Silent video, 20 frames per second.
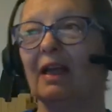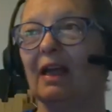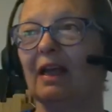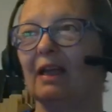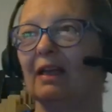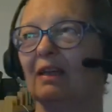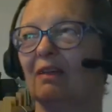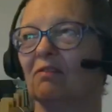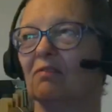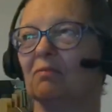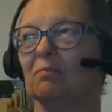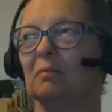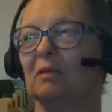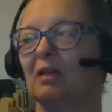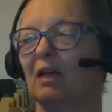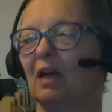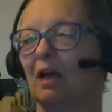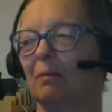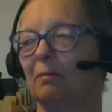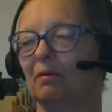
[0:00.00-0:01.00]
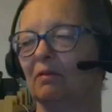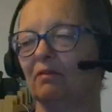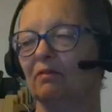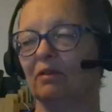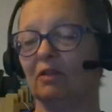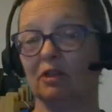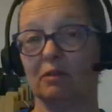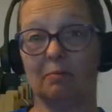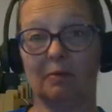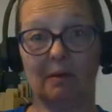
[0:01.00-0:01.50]
and gives me time to
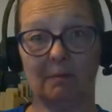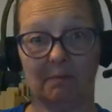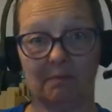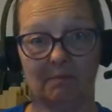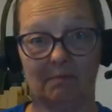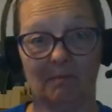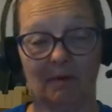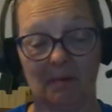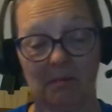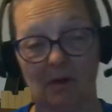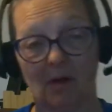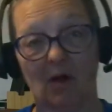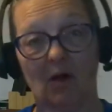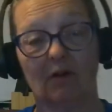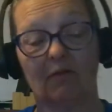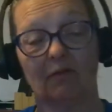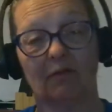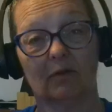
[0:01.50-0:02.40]
finish my my blog